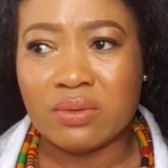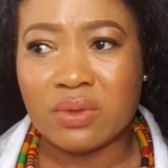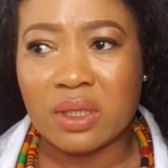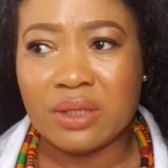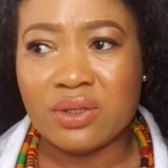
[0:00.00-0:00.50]

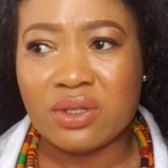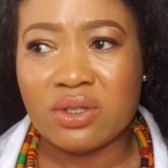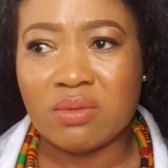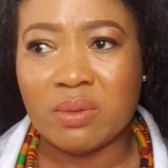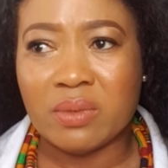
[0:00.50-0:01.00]
What I just
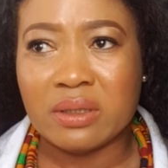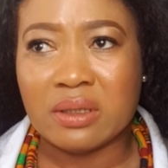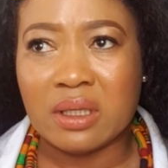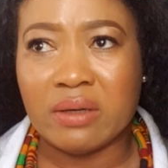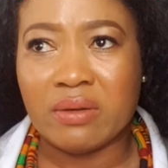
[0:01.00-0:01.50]
remembered
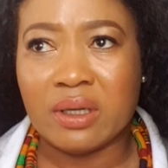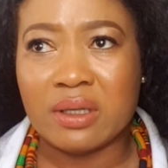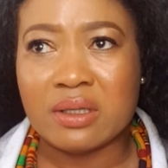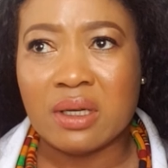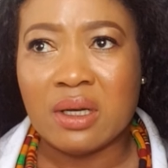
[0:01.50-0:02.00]
now
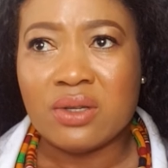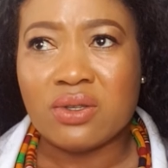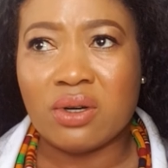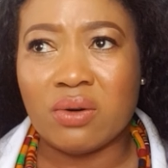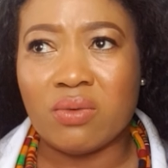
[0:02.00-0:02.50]
is,
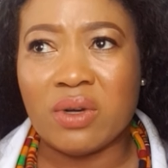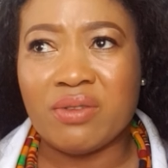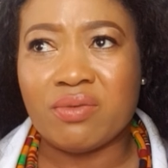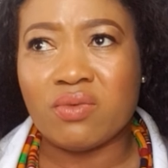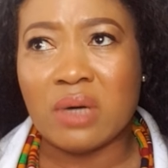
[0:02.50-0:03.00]
so
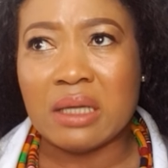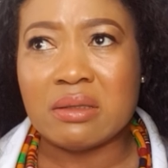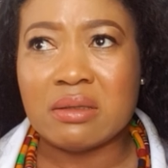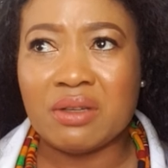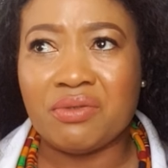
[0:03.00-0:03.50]
if
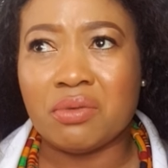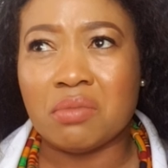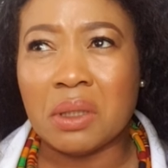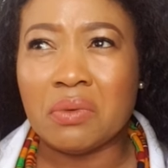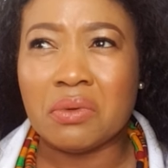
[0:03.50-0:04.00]

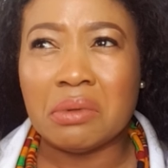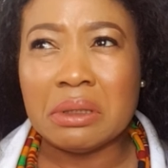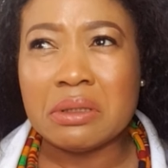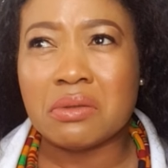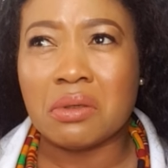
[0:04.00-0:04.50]

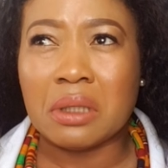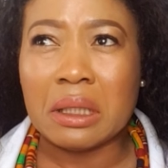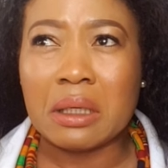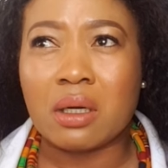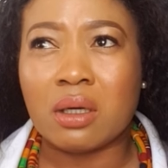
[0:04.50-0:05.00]
you're
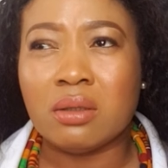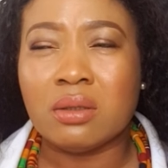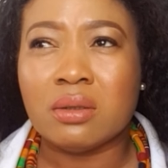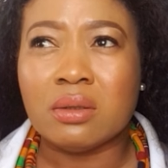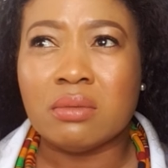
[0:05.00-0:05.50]
like
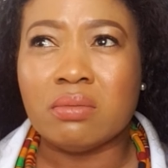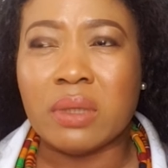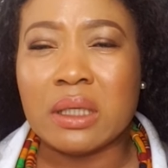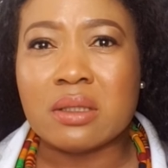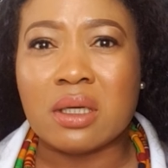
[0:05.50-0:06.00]

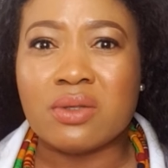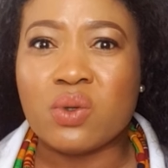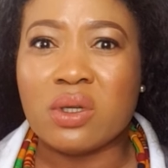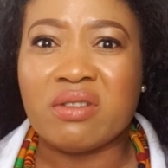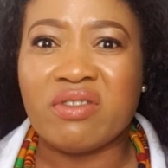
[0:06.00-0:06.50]
past that
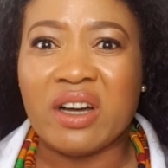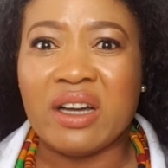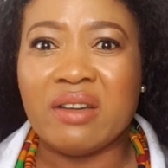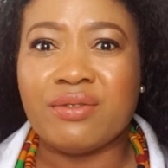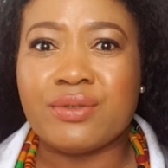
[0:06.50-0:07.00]

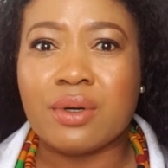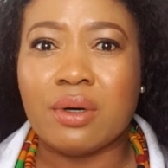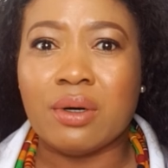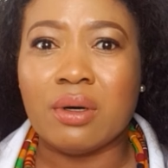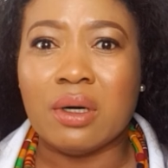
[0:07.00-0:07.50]
25,
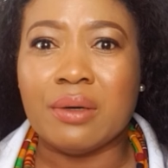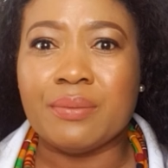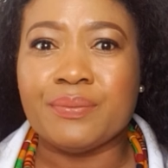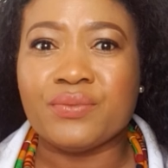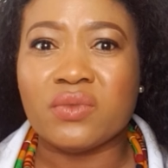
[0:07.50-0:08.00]
so
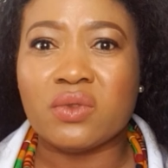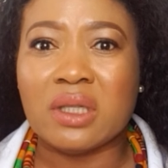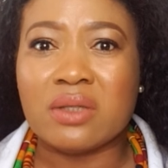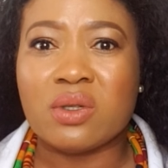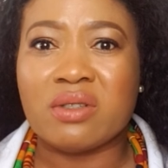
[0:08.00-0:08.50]

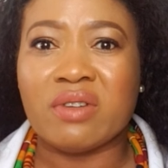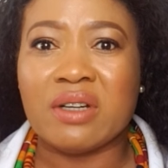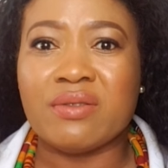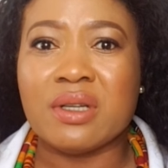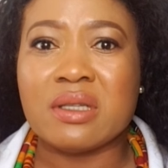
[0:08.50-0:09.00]
that
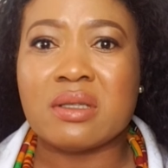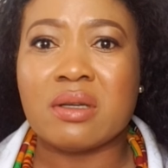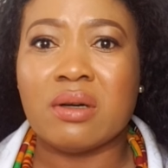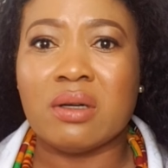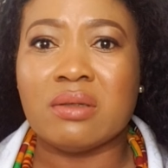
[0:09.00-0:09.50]
25 years,
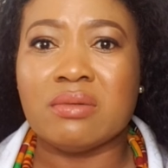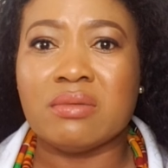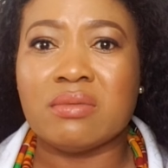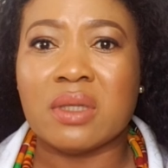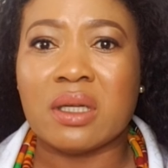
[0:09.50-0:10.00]

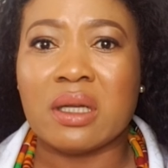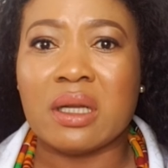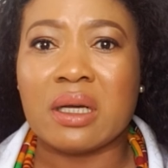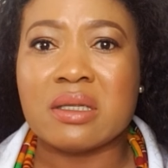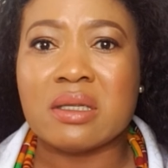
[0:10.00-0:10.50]

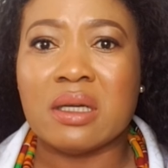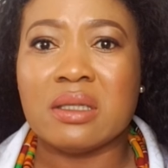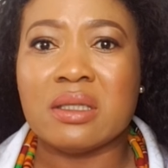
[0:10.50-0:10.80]
like I said,